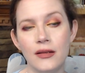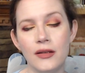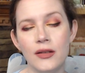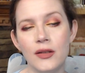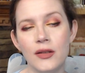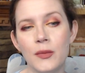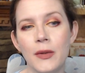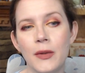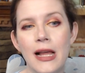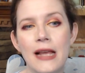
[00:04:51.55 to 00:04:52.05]

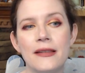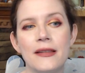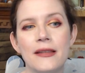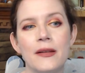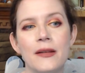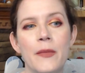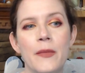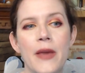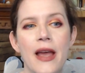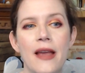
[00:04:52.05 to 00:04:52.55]
whose
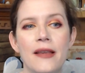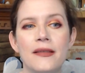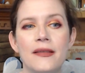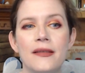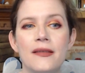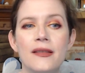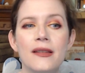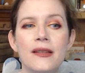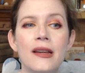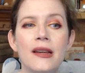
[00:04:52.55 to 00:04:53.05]
placid
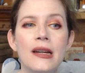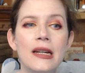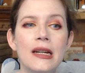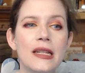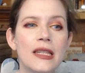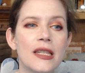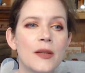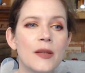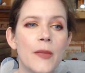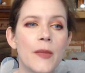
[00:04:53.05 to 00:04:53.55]
masks
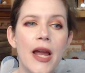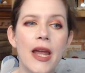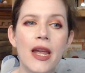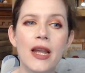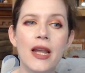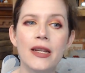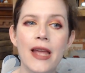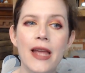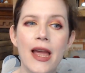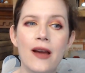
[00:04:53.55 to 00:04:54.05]

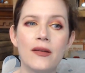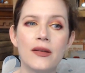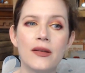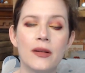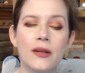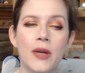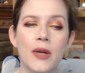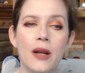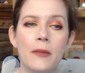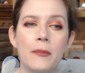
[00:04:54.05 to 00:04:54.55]
smiled out
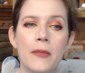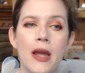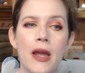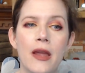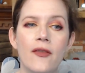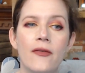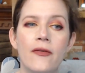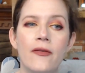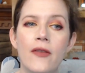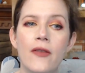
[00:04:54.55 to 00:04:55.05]
upon my
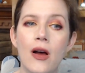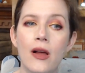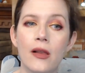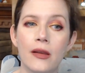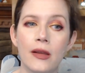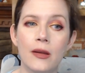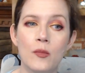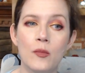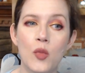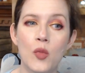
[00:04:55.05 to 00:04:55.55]

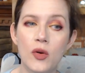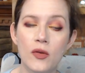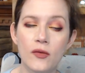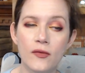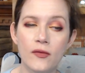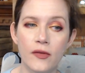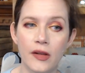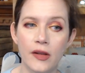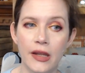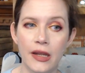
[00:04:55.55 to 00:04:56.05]
folly
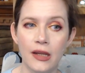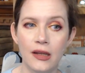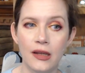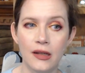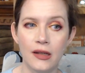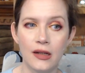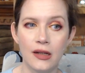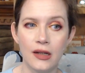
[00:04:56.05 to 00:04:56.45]
mournfully,